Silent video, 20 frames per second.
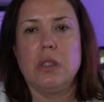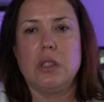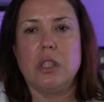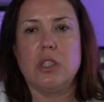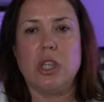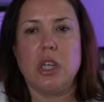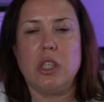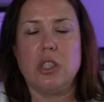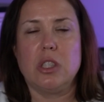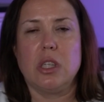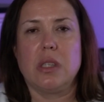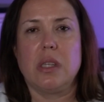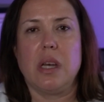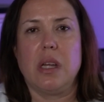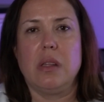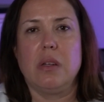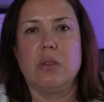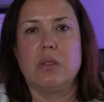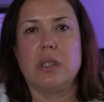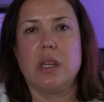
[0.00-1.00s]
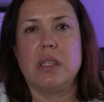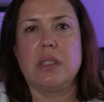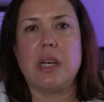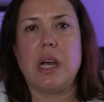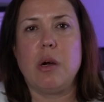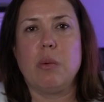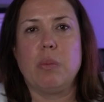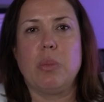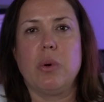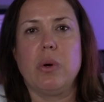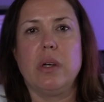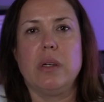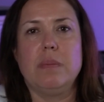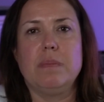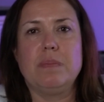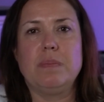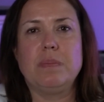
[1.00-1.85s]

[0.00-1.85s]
change it then. There's less output.